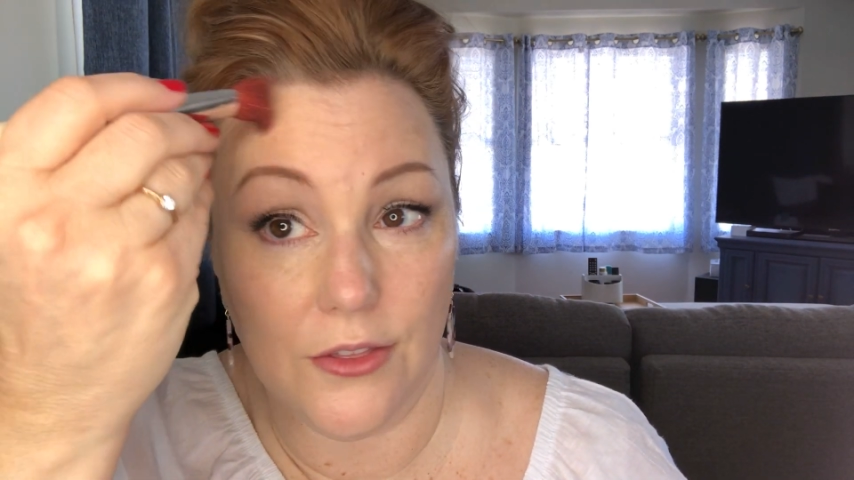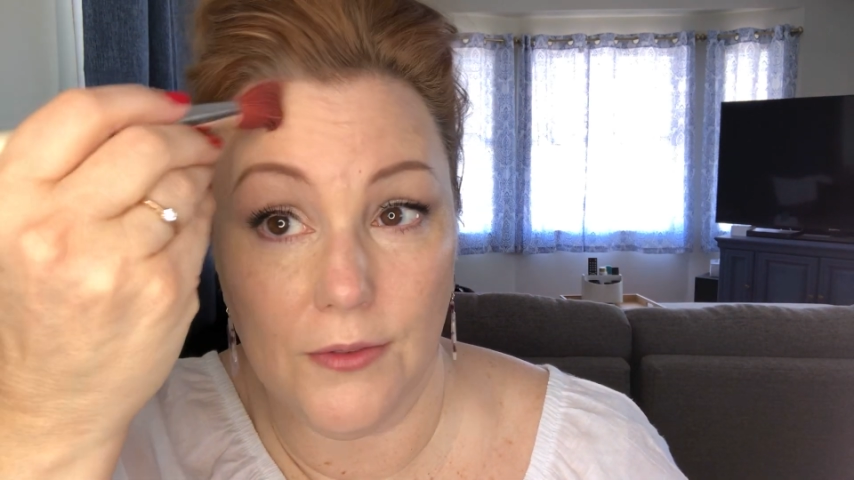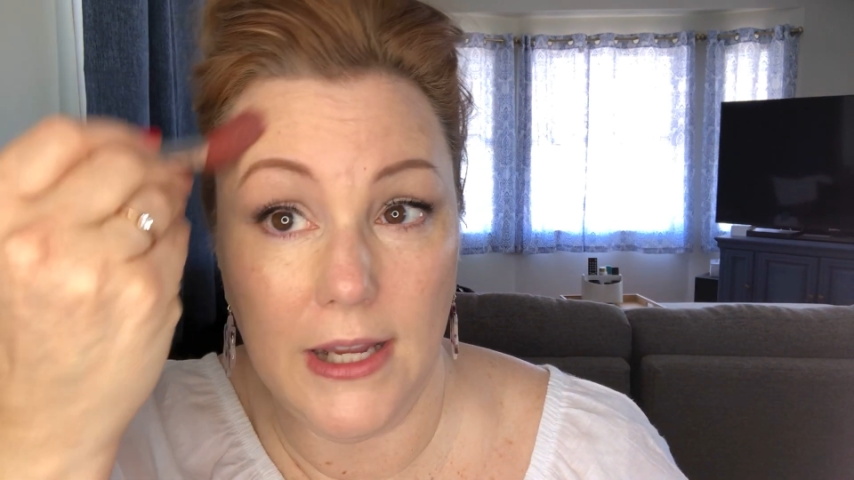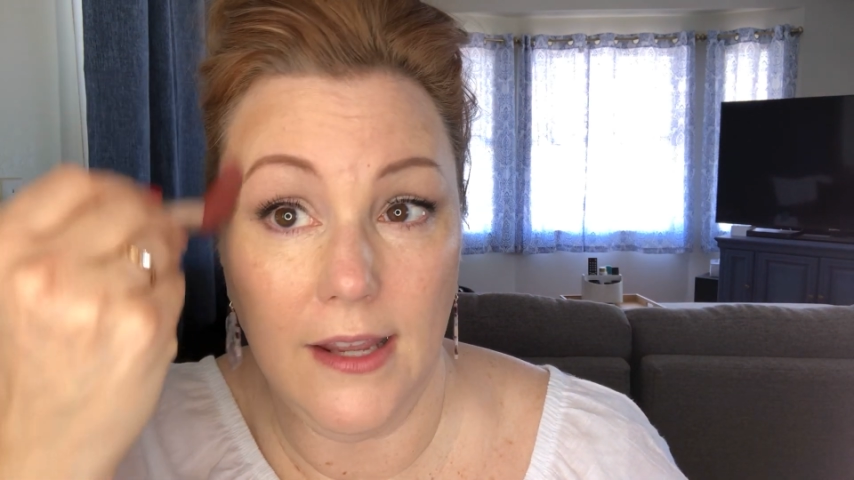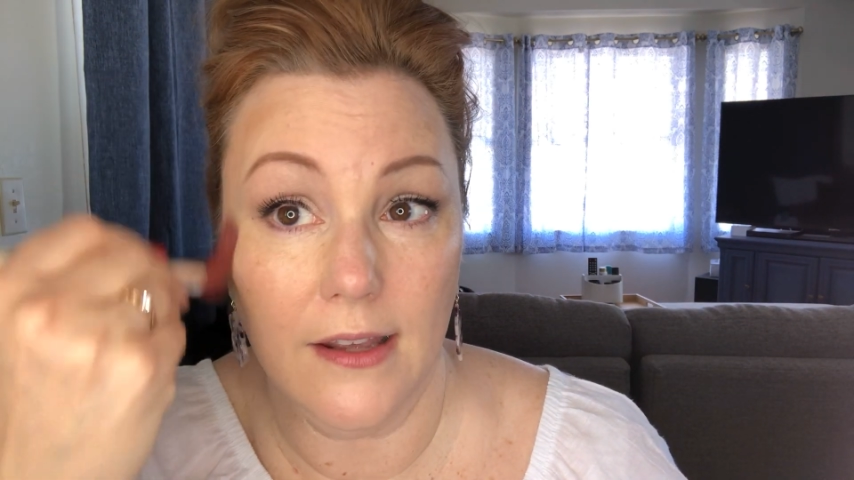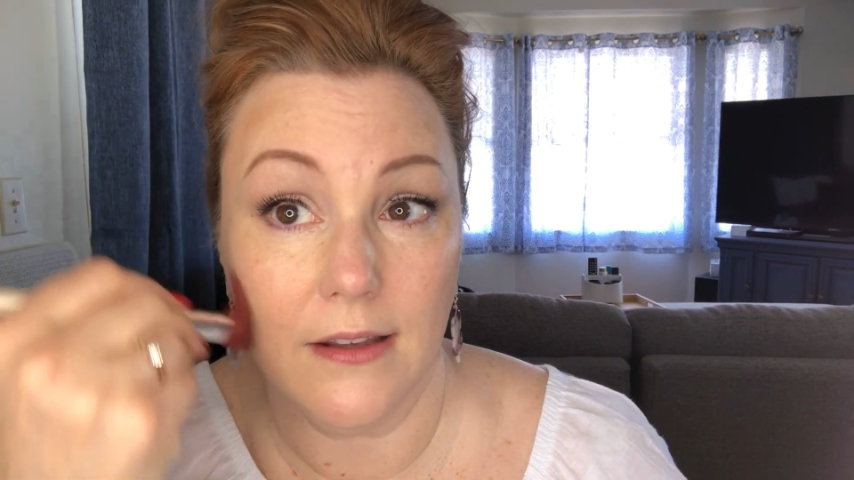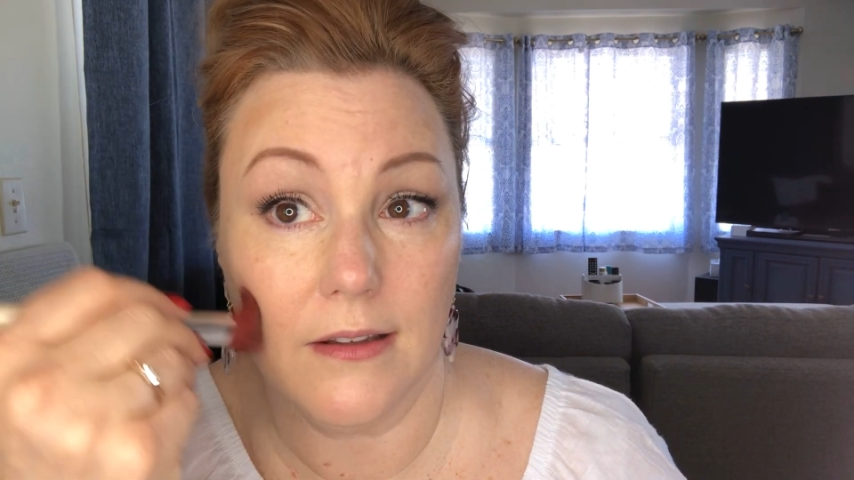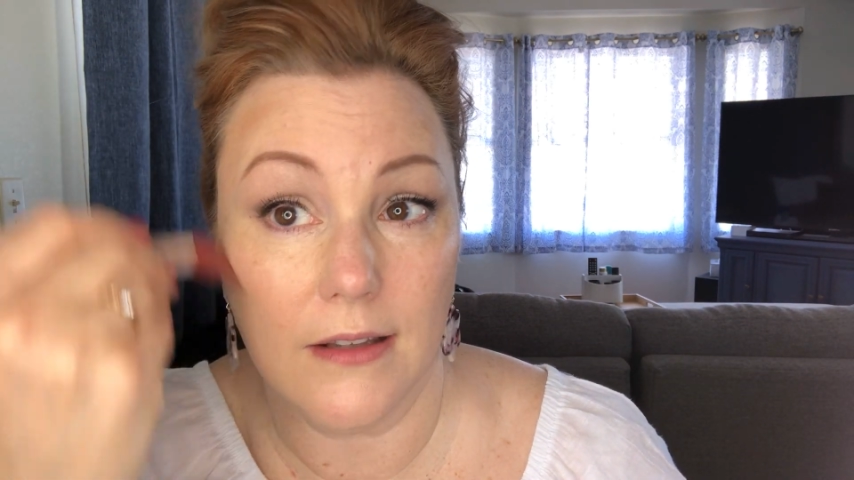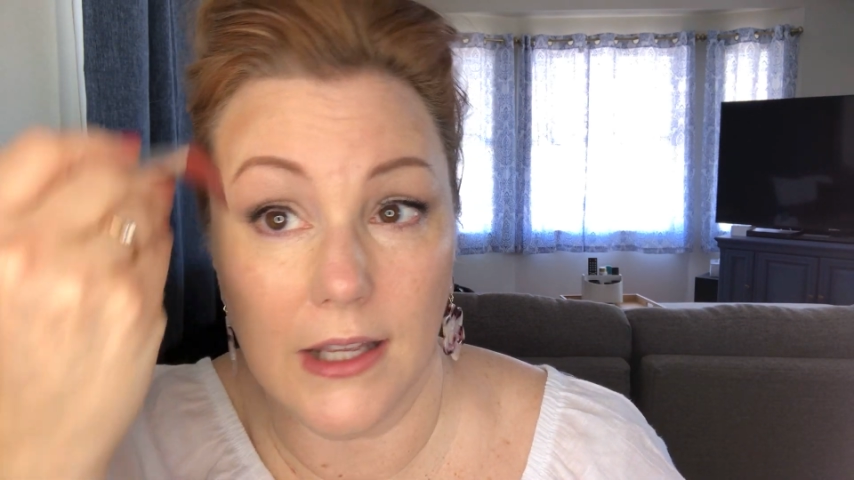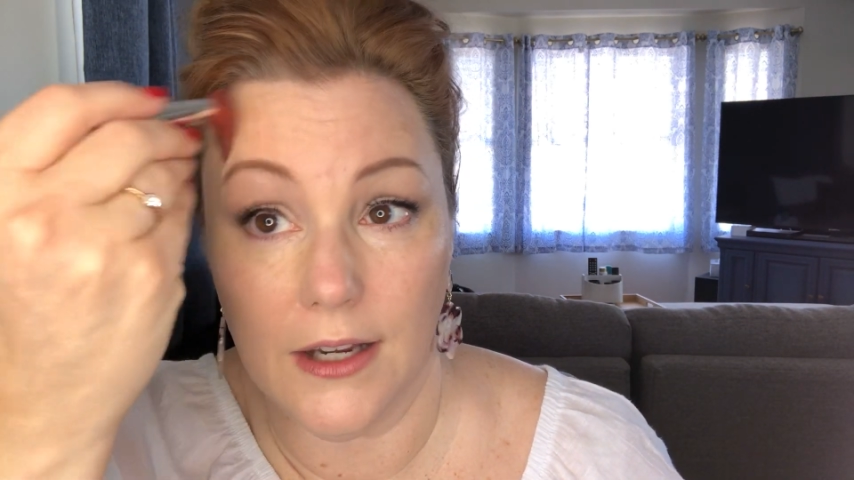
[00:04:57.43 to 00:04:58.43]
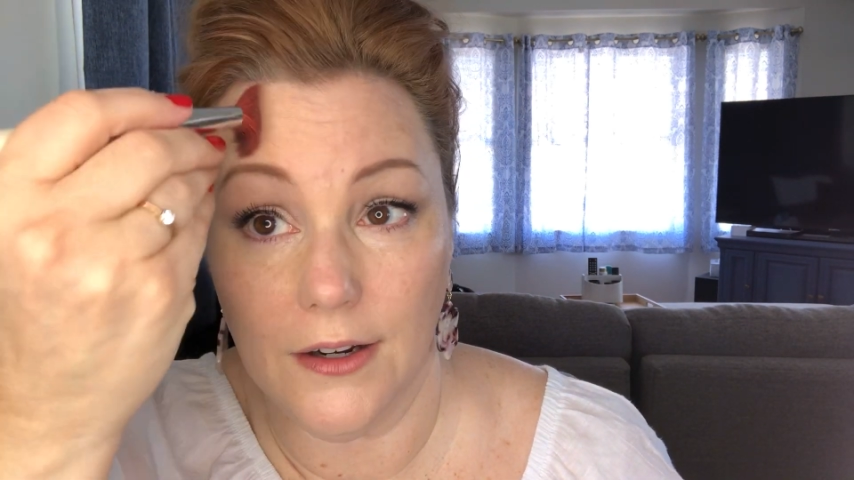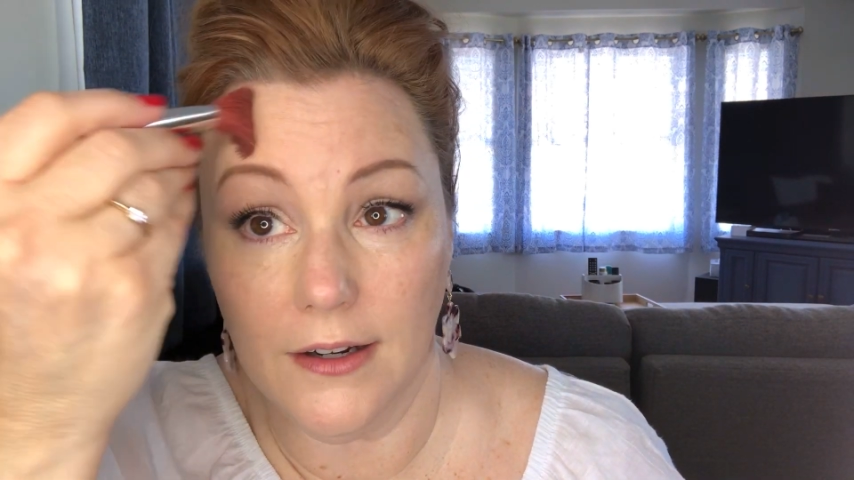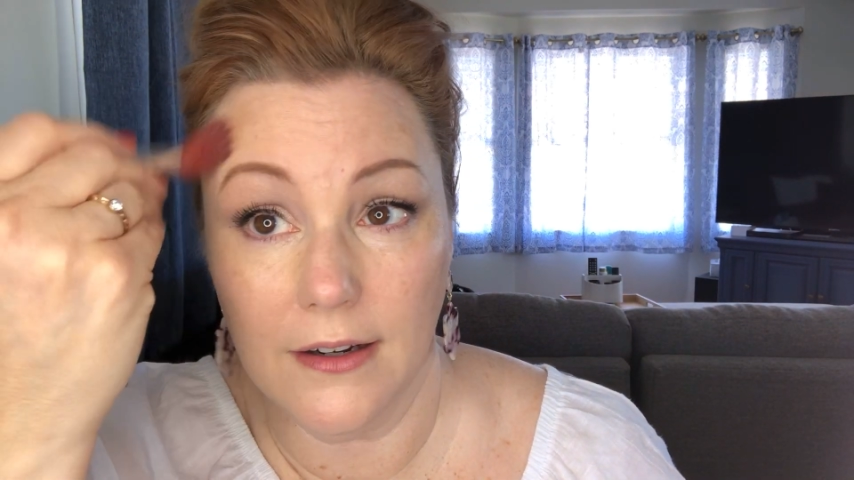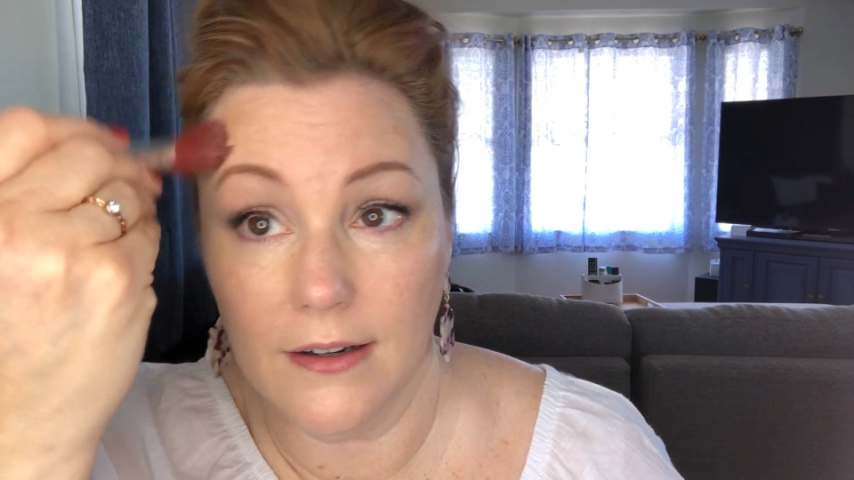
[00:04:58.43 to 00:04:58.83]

3 here.